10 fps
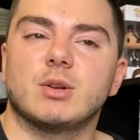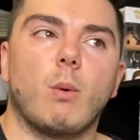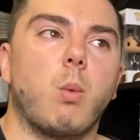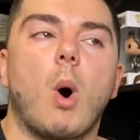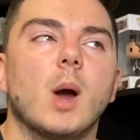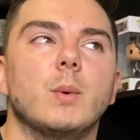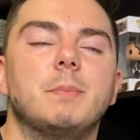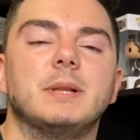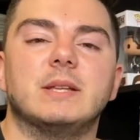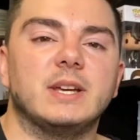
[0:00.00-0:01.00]
but why are we
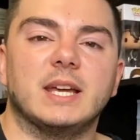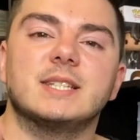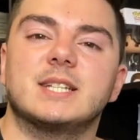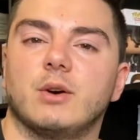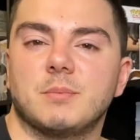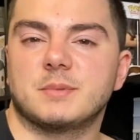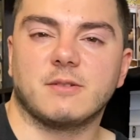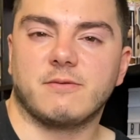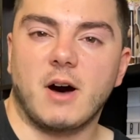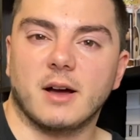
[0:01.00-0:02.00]
believing intel from
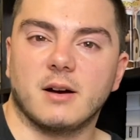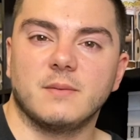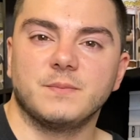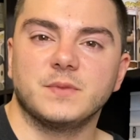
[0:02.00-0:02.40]
Sophia?